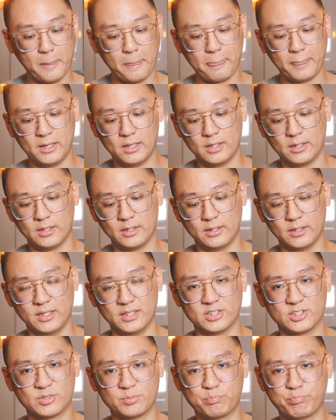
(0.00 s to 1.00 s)

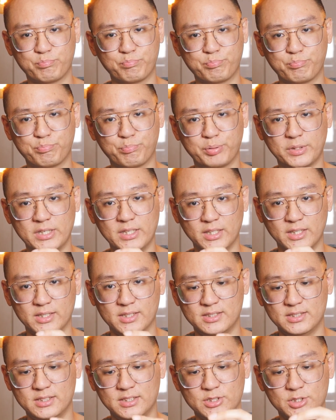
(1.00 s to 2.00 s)
It's pretty
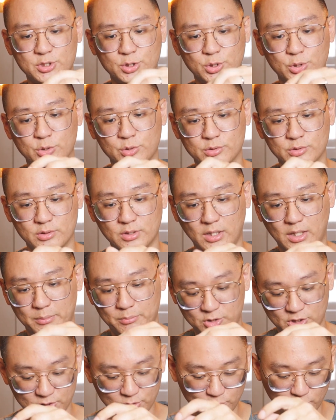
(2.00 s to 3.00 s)
easy, so I'm
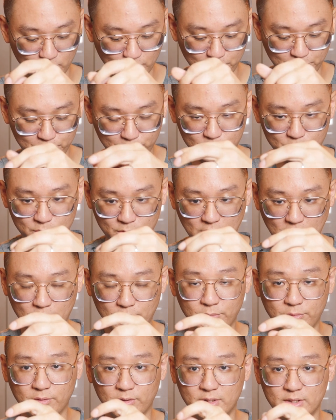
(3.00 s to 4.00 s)
just going to pull
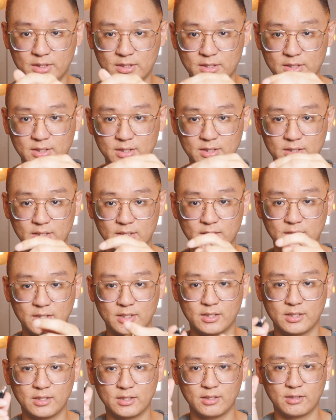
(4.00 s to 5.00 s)
out the
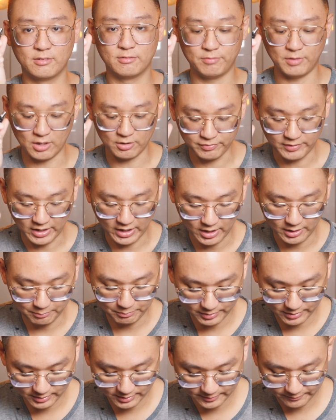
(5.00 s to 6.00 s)
valve
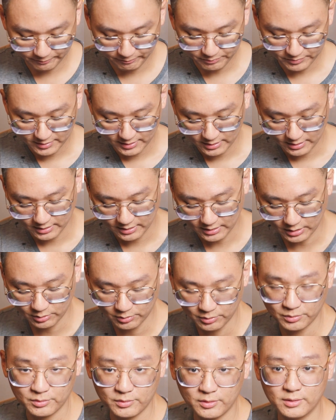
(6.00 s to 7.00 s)
cap.
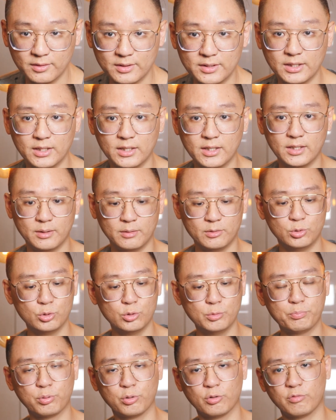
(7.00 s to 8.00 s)
Now they
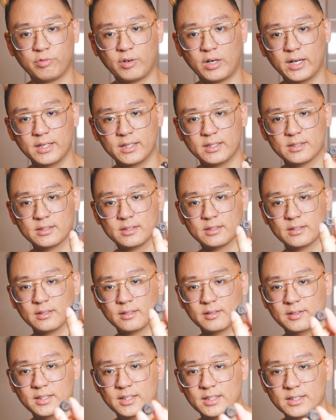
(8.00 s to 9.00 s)
do provide
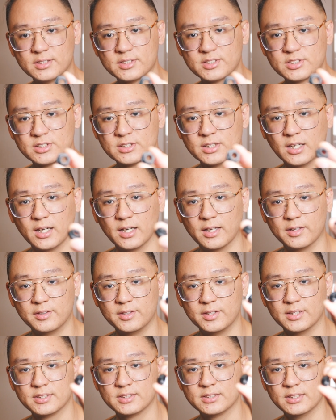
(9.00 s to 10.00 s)
this.
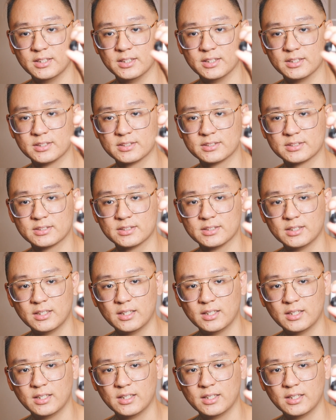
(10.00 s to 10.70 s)
This is